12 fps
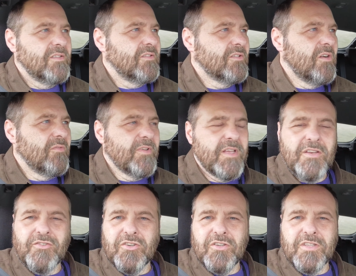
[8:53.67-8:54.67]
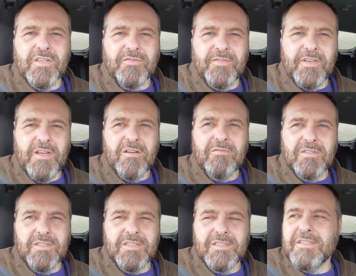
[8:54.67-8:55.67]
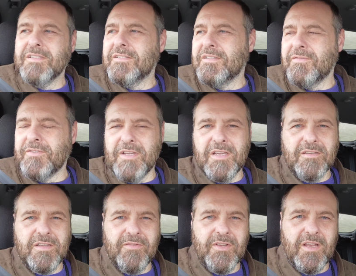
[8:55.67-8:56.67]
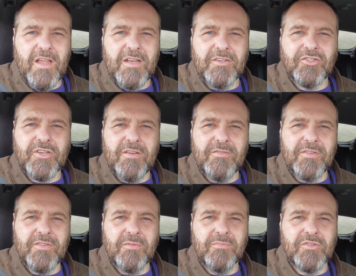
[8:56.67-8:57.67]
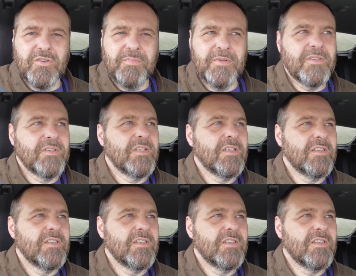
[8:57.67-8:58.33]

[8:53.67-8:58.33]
So hopefully you enjoyed this video. If you did, give it a like, share and a thumbs up, and